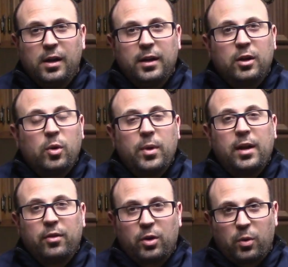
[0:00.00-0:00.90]
not
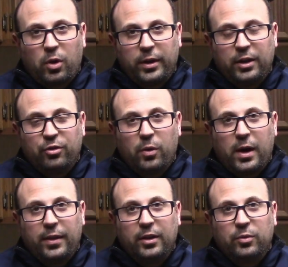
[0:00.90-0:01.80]
even going to roll the intro
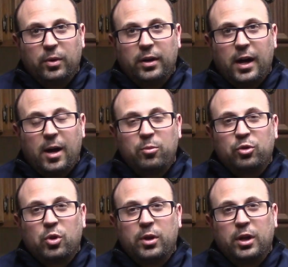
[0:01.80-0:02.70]
on this one. I'm just
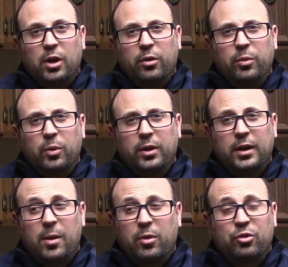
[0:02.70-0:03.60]
going to go through it, and
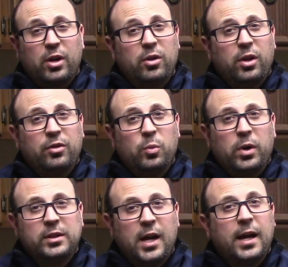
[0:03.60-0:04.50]
I'm going to try and do this in
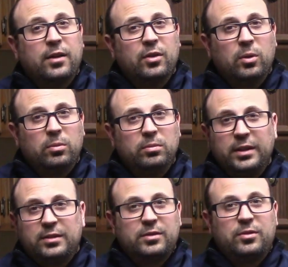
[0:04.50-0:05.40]
one take. So,
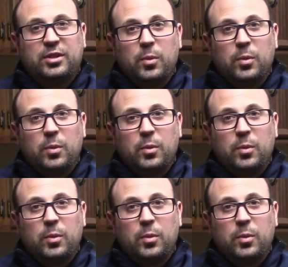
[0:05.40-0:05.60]
let's see